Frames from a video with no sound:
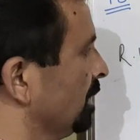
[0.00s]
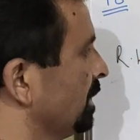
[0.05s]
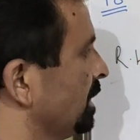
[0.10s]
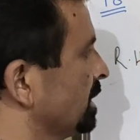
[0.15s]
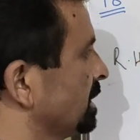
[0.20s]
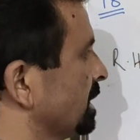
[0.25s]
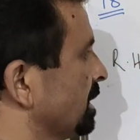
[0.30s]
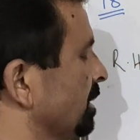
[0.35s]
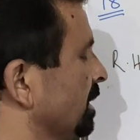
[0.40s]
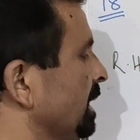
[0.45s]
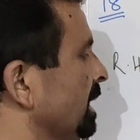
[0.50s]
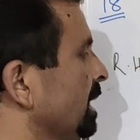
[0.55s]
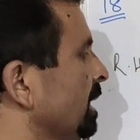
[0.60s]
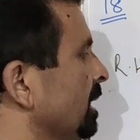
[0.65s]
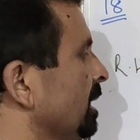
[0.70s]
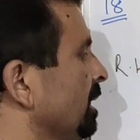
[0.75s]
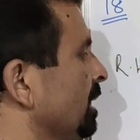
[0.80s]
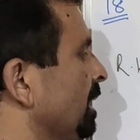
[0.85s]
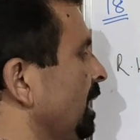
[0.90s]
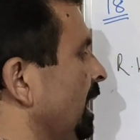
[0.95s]
Is it okay?
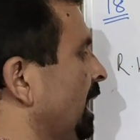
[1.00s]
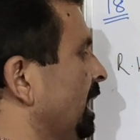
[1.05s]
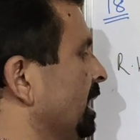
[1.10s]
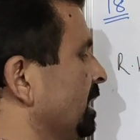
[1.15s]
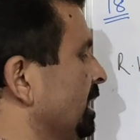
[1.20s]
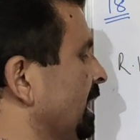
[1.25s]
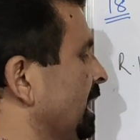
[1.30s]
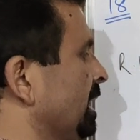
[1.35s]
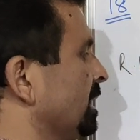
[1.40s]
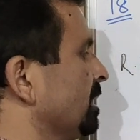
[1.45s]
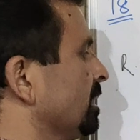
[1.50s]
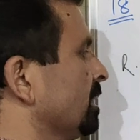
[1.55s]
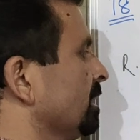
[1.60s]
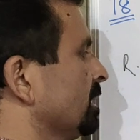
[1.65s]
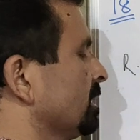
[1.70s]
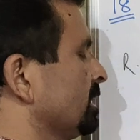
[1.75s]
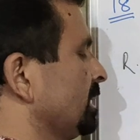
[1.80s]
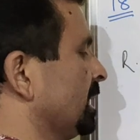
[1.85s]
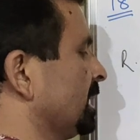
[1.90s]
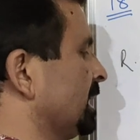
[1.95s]
And then
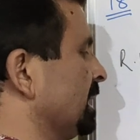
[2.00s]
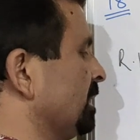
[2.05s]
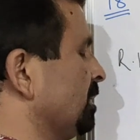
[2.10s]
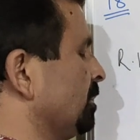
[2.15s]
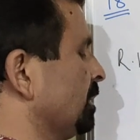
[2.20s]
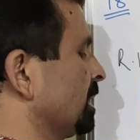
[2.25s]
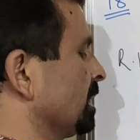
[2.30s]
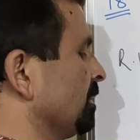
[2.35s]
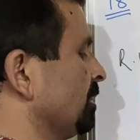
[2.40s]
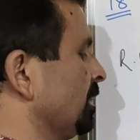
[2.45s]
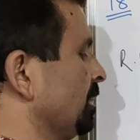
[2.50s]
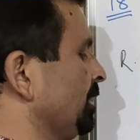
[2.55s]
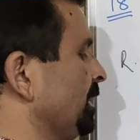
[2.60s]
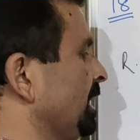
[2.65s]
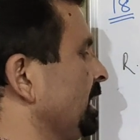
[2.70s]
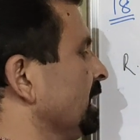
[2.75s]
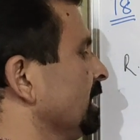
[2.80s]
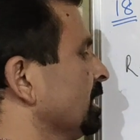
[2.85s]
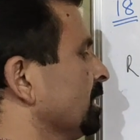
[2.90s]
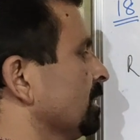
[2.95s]
the denominator will
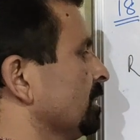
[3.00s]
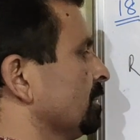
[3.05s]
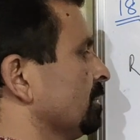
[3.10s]
be